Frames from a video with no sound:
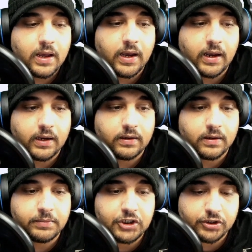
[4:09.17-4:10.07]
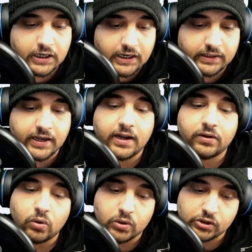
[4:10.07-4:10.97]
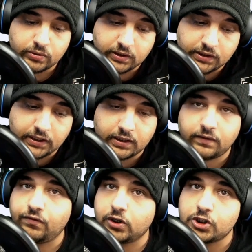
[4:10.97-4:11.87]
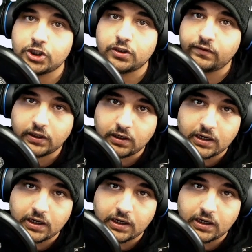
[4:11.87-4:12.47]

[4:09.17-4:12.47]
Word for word: And uh, make sure I had that, and also the kid version of the